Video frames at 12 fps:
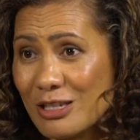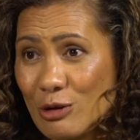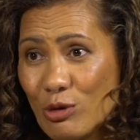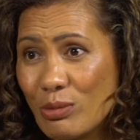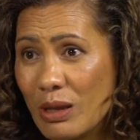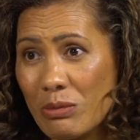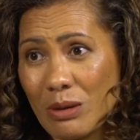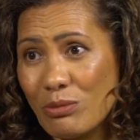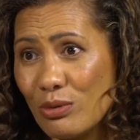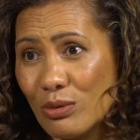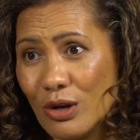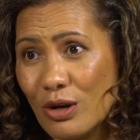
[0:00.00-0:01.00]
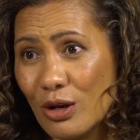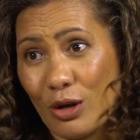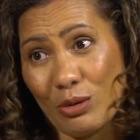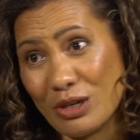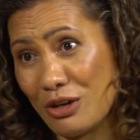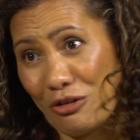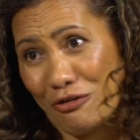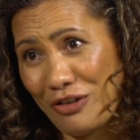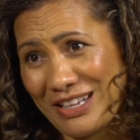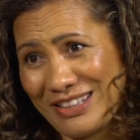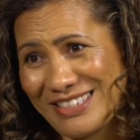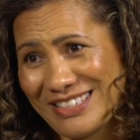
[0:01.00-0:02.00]
and there will be people who are not your
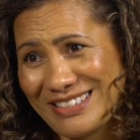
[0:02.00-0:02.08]
fans.